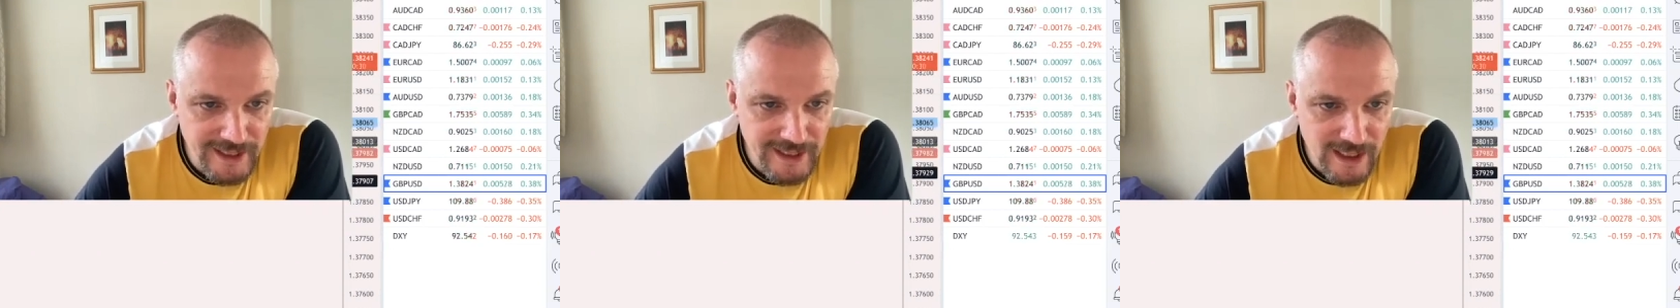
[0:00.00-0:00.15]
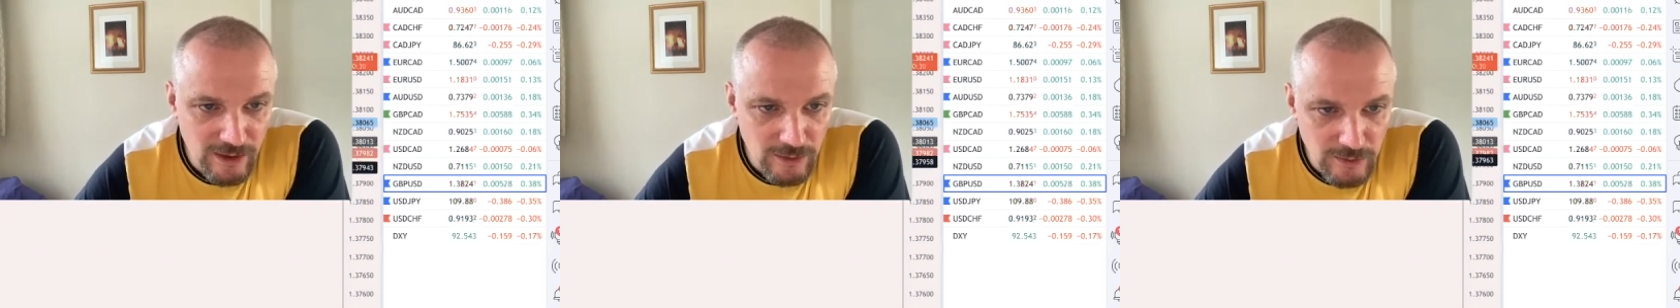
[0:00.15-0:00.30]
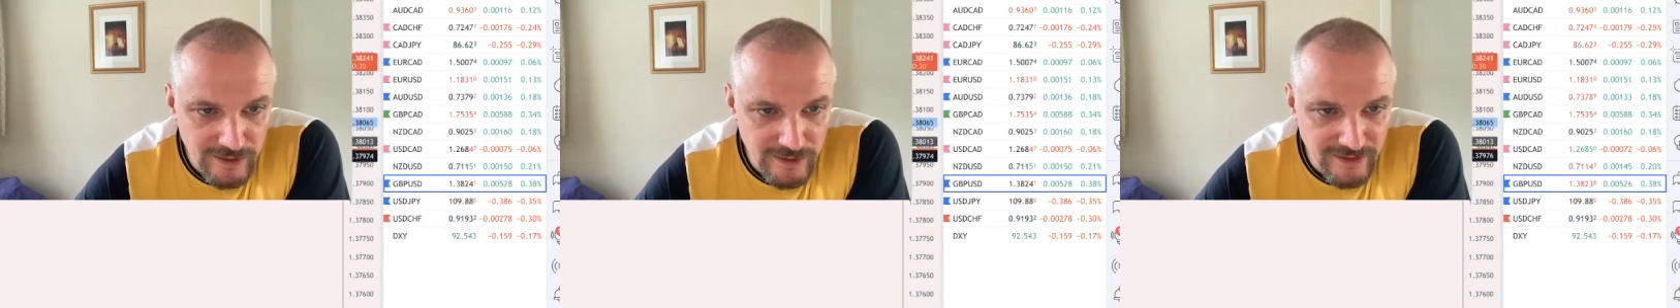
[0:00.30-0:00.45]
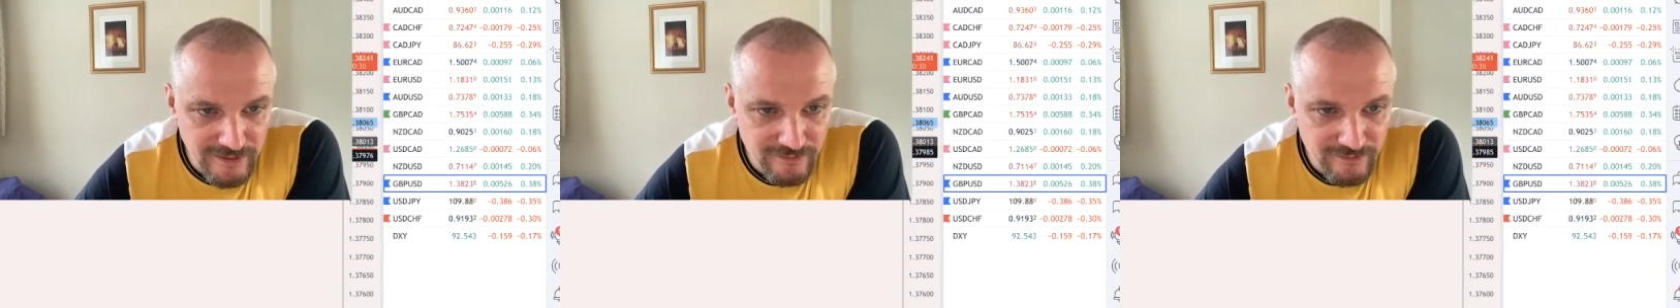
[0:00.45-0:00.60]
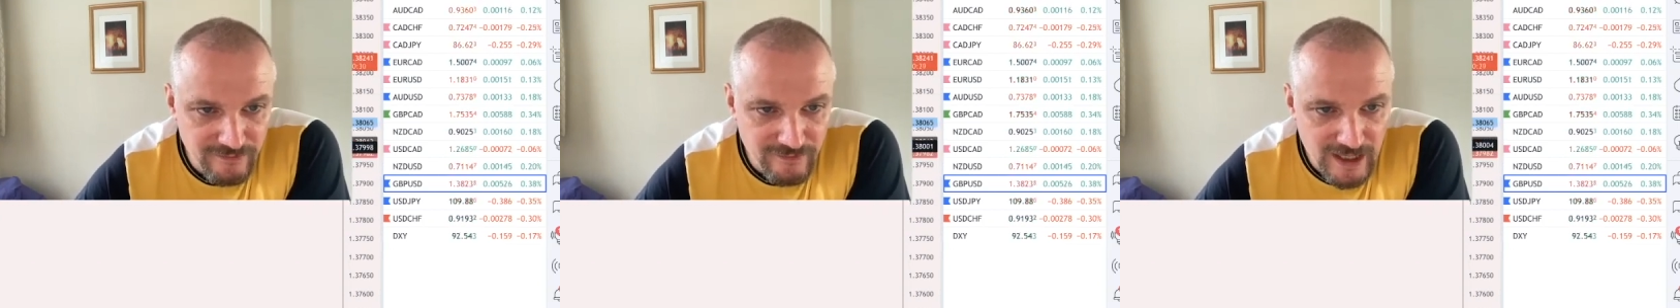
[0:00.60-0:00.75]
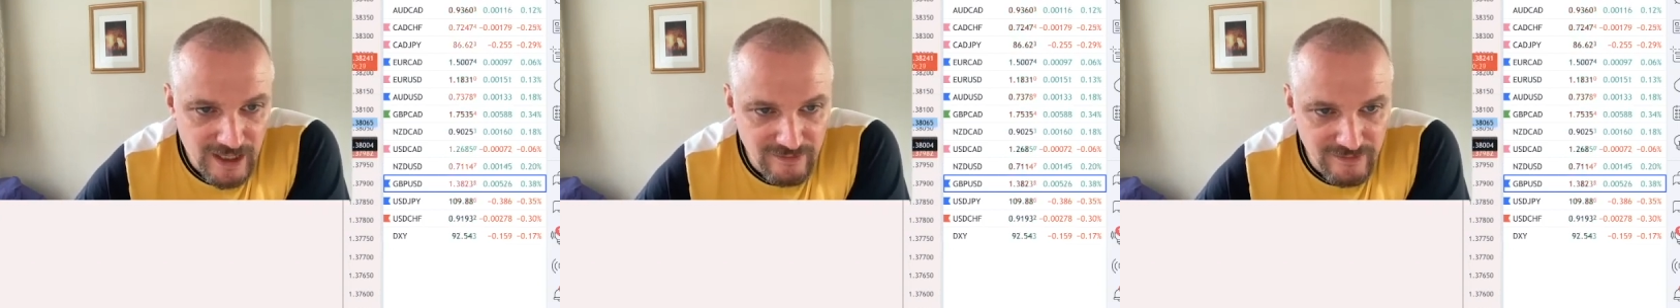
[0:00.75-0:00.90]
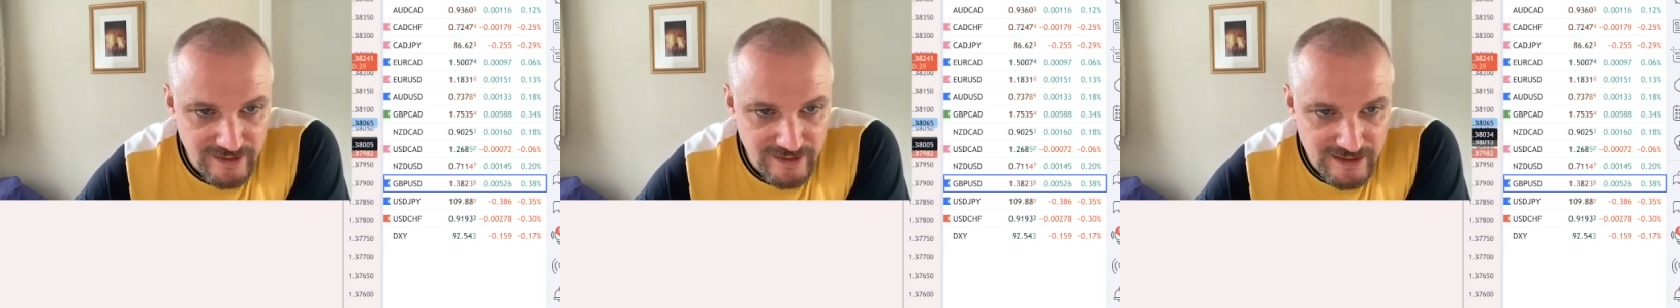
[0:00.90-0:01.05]
out within
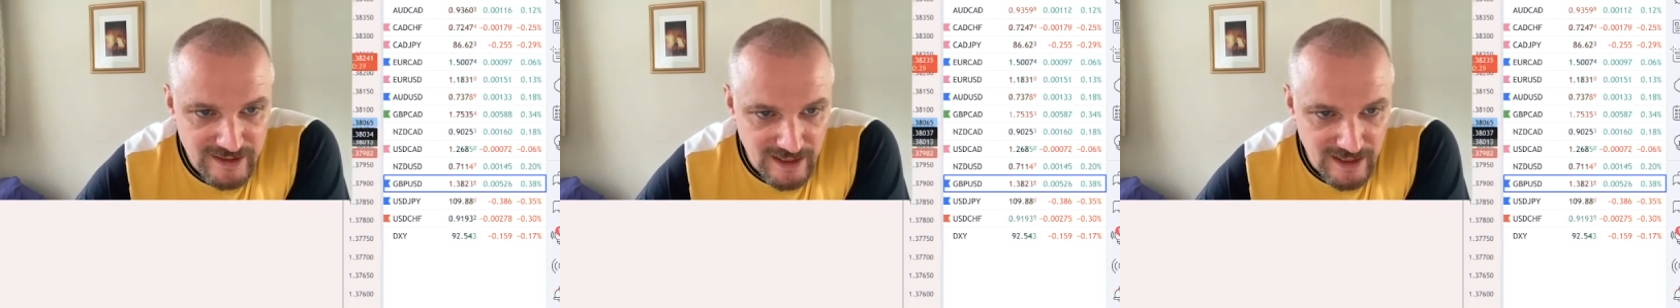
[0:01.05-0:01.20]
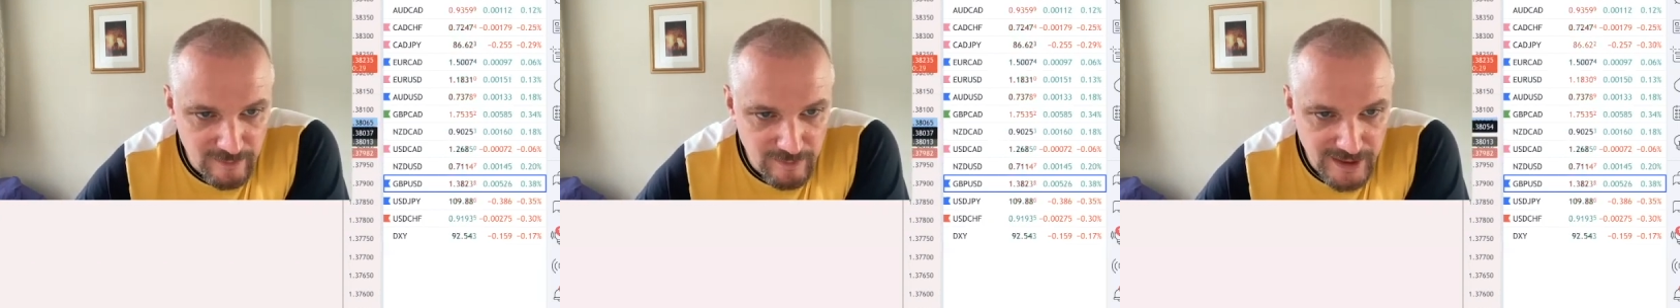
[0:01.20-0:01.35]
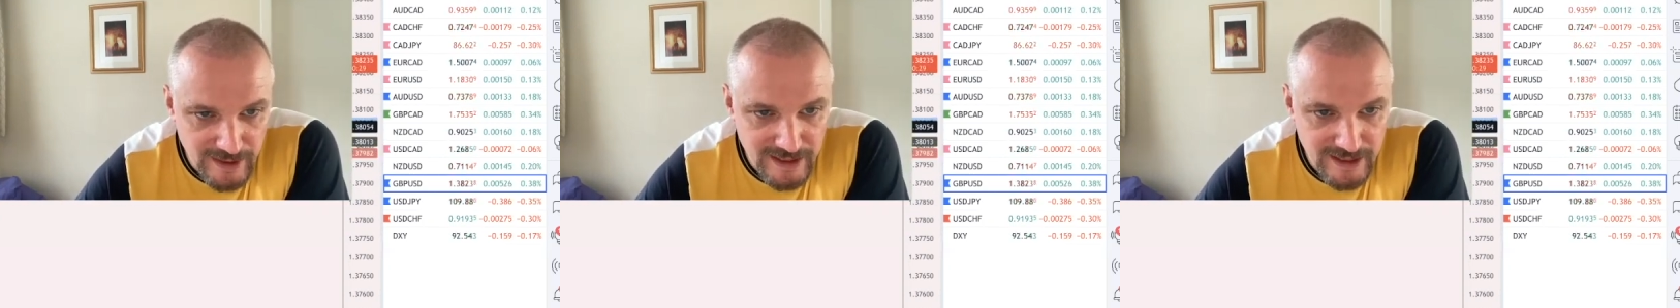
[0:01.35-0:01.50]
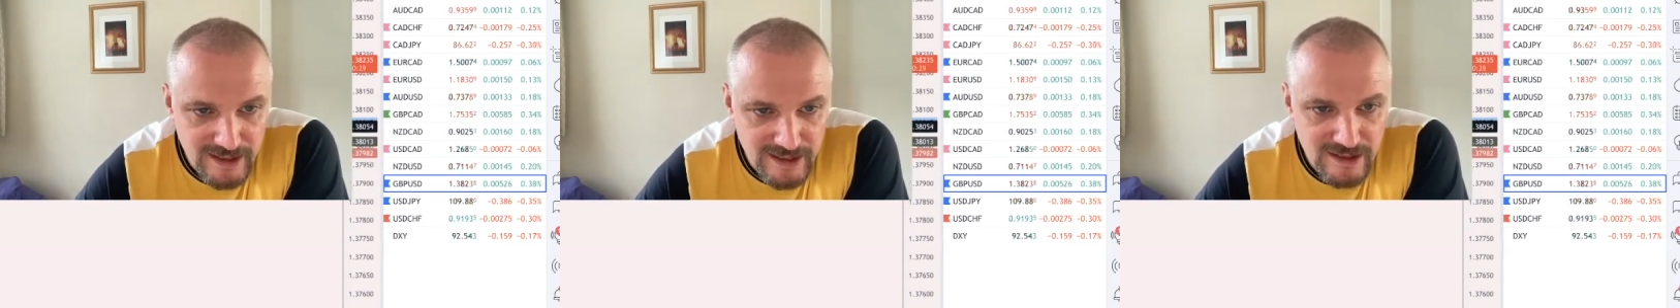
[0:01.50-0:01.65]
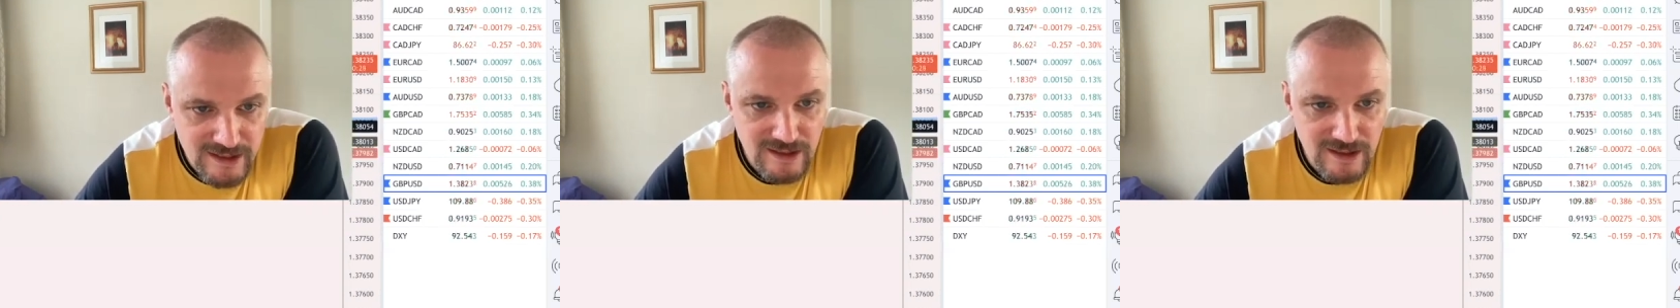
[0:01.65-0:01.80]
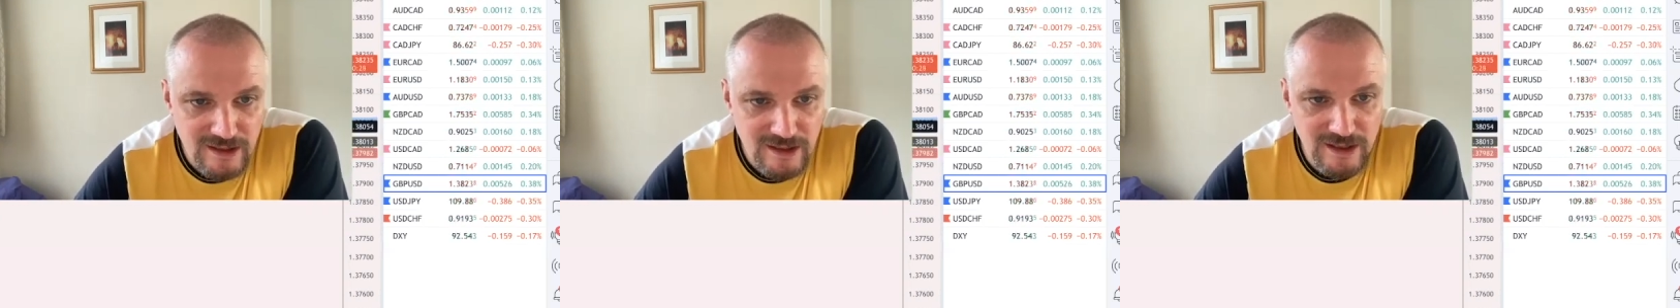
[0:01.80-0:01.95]
5 or 10 minutes.